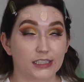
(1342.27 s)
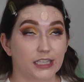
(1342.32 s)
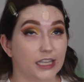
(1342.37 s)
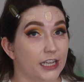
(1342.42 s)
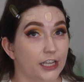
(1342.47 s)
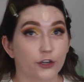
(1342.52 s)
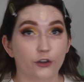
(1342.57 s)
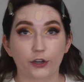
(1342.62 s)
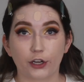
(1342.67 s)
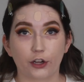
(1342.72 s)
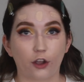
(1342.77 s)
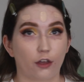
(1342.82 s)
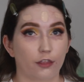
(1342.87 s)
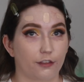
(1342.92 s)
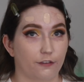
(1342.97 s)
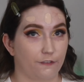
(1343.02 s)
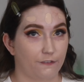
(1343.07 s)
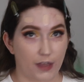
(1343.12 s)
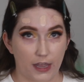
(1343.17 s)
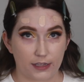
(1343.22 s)
teetering on
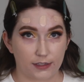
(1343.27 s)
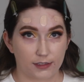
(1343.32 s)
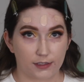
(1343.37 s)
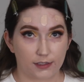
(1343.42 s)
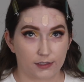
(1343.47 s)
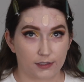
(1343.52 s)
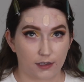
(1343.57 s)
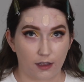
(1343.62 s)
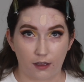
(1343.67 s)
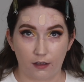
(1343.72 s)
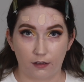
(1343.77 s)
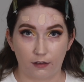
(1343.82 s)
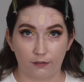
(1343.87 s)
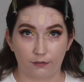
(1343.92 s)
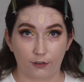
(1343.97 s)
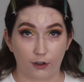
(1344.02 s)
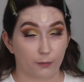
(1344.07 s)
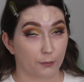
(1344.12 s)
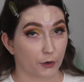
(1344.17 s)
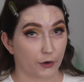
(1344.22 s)
the fence
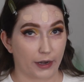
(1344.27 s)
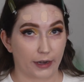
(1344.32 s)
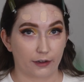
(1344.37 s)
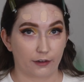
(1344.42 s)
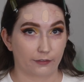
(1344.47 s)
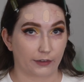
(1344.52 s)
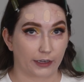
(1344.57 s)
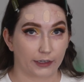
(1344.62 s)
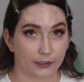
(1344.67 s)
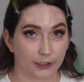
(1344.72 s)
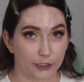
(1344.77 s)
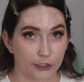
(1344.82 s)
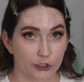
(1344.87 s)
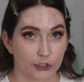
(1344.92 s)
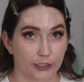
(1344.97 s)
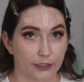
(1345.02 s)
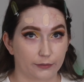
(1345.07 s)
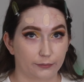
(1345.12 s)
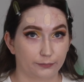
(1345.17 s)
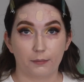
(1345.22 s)
of a Miranda
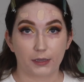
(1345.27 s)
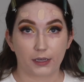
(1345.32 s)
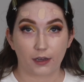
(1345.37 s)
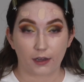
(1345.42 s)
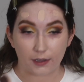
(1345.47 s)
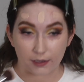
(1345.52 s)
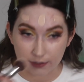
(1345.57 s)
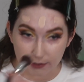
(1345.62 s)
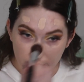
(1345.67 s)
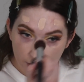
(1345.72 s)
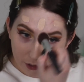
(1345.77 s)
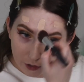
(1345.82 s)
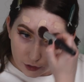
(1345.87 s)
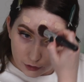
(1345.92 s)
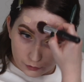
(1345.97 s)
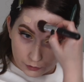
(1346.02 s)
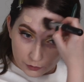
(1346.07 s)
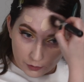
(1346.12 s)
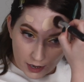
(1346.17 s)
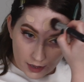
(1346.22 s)
violation. Because
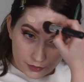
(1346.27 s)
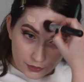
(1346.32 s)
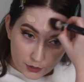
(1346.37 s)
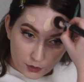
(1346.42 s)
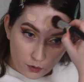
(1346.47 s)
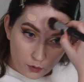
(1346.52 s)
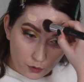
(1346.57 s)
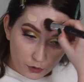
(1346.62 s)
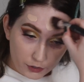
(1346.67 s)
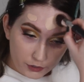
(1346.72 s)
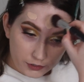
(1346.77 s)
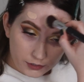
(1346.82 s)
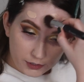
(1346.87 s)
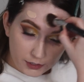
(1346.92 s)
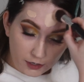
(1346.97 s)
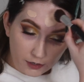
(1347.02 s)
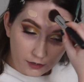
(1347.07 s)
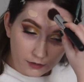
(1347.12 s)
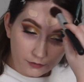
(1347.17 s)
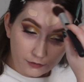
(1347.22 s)
throughout the course
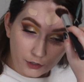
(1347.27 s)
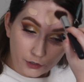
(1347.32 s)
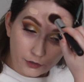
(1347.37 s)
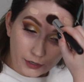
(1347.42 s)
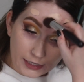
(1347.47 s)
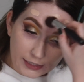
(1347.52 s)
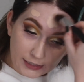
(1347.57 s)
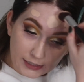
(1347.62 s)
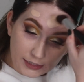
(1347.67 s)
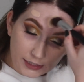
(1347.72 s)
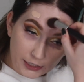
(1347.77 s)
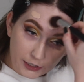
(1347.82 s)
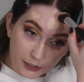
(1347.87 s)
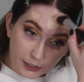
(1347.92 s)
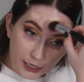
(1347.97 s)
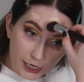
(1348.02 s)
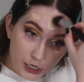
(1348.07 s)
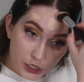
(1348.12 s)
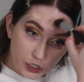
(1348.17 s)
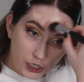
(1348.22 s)
of Grant's
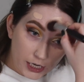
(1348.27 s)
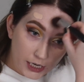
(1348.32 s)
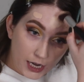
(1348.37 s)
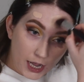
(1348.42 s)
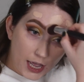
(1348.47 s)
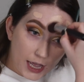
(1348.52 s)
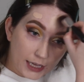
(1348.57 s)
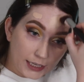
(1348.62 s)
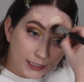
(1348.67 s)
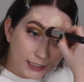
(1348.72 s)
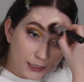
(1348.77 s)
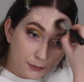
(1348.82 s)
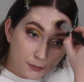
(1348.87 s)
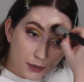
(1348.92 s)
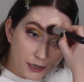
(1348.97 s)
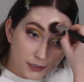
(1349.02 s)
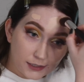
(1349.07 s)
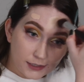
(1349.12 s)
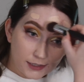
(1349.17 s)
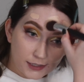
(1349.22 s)
interrogation, he
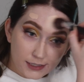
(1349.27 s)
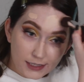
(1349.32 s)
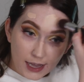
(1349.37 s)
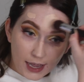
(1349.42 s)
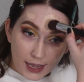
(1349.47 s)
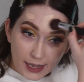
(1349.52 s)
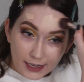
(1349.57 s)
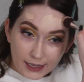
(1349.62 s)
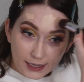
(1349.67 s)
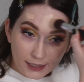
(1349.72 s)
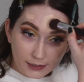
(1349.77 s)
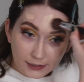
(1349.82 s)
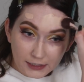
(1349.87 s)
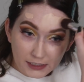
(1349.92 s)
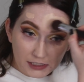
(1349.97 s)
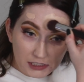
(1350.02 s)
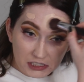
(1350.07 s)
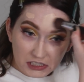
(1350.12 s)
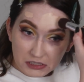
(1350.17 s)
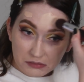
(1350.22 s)
must say at
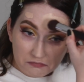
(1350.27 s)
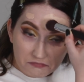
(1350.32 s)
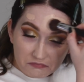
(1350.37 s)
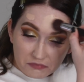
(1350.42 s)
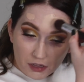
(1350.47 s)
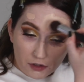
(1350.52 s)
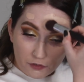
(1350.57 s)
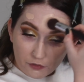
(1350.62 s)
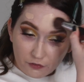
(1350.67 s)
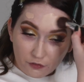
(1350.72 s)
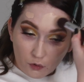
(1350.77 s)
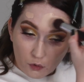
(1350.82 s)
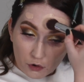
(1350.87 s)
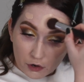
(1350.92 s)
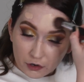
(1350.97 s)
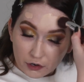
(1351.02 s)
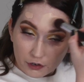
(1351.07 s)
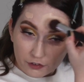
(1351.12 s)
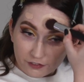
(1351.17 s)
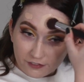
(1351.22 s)
least
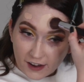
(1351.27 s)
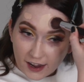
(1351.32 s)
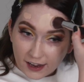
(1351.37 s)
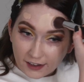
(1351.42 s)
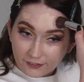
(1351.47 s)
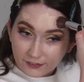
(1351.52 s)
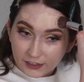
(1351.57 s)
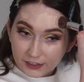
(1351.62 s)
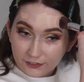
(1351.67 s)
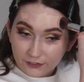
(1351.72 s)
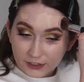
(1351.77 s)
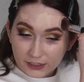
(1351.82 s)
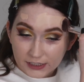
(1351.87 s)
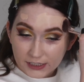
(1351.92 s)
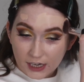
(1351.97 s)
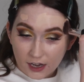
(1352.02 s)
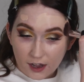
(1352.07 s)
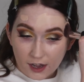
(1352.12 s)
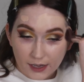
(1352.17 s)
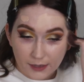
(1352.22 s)
4 or 5 different
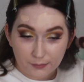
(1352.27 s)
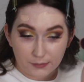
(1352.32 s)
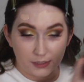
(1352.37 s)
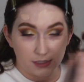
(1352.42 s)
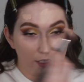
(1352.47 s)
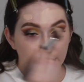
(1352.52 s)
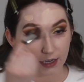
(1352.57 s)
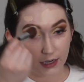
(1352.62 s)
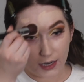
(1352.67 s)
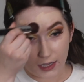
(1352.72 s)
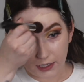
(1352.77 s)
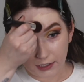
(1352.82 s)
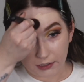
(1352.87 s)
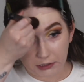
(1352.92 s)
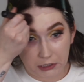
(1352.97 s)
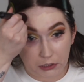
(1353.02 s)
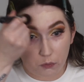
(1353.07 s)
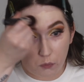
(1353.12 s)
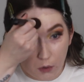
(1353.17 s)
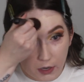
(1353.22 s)
times that
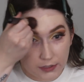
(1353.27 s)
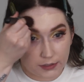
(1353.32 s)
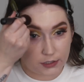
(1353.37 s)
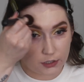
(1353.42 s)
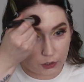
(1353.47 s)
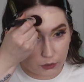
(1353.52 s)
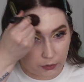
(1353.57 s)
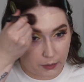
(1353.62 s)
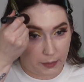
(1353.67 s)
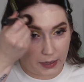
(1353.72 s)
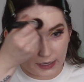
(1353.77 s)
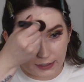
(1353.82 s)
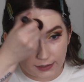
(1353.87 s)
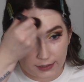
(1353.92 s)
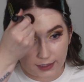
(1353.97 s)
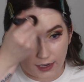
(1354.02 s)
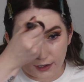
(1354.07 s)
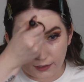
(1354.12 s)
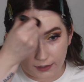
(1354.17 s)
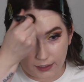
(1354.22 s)
he wants to remain
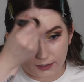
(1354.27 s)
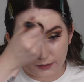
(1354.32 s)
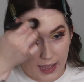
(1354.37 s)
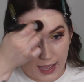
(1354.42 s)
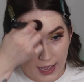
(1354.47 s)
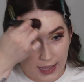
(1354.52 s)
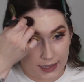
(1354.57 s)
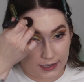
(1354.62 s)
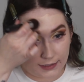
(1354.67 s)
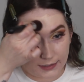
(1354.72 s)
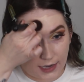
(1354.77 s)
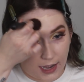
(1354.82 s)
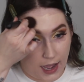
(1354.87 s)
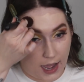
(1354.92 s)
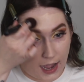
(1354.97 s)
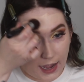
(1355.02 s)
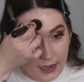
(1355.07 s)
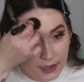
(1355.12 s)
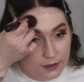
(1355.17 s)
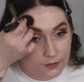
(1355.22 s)
silent. And
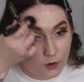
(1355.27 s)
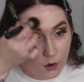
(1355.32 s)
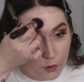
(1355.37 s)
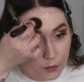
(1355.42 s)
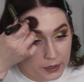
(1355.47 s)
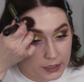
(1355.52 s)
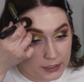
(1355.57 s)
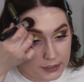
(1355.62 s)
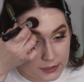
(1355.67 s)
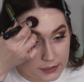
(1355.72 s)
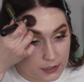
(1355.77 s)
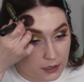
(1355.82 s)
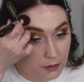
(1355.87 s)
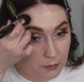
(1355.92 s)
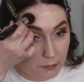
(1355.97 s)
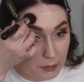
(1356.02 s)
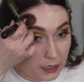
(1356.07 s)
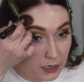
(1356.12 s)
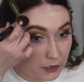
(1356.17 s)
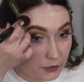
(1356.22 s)
I have always
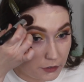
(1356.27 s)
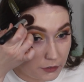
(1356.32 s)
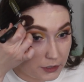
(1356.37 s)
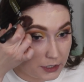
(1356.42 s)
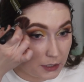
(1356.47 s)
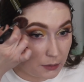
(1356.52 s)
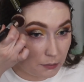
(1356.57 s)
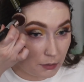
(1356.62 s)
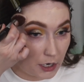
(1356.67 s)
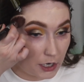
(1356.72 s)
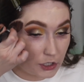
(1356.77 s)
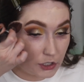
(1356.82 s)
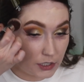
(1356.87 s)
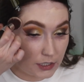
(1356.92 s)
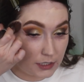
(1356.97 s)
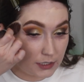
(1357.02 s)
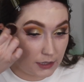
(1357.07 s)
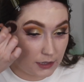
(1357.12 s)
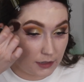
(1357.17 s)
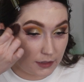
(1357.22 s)
been under the
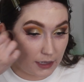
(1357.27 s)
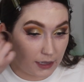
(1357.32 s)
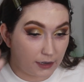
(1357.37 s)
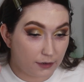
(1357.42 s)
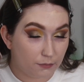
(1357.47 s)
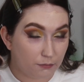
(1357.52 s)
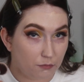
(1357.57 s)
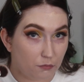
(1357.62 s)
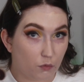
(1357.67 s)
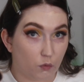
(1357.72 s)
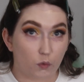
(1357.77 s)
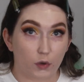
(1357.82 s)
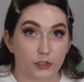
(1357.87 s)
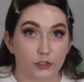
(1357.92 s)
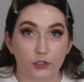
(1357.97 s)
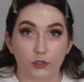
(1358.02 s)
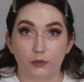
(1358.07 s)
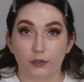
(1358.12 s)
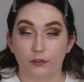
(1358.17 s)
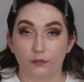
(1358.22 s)
impression that
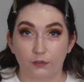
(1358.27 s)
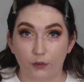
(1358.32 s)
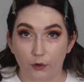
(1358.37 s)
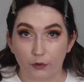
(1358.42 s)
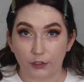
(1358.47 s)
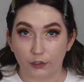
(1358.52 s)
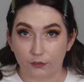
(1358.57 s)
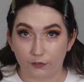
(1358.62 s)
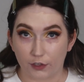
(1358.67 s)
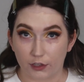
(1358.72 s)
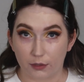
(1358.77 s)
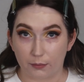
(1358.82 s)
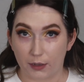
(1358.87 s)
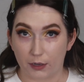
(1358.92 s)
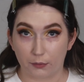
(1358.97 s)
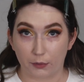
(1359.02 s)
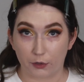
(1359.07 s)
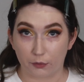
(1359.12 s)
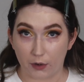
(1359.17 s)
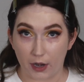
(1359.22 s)
once you invoke your Fifth
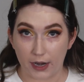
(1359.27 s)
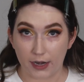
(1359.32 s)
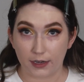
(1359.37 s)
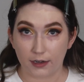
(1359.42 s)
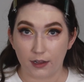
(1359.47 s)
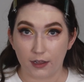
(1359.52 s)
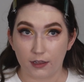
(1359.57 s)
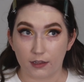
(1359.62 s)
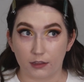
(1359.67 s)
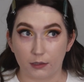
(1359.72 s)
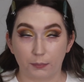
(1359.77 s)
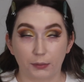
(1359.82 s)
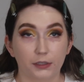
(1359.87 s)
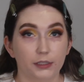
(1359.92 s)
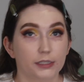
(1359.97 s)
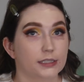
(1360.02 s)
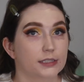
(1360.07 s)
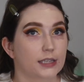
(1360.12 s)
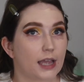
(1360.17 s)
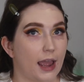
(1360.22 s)
Amendment right, the
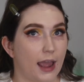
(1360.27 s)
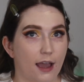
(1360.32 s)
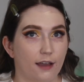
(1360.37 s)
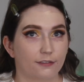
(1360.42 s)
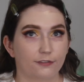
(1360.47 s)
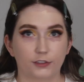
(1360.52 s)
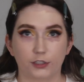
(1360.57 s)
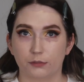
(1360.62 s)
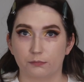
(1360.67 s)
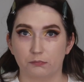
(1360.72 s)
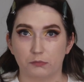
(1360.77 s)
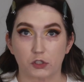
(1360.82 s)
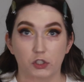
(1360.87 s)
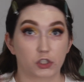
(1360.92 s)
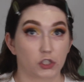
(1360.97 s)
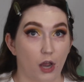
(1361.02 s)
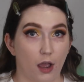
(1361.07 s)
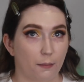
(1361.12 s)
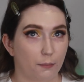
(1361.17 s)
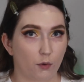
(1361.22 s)
police have to
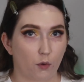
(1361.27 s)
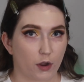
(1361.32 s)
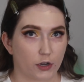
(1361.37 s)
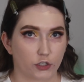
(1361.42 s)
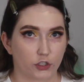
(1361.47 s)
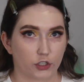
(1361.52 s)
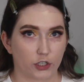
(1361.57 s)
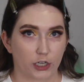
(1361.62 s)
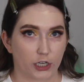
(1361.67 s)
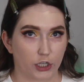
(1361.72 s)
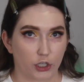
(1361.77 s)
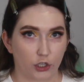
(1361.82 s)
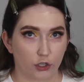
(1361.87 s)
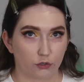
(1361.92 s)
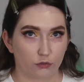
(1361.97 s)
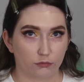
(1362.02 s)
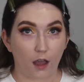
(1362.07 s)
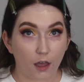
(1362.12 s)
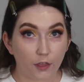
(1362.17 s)
stop questioning you.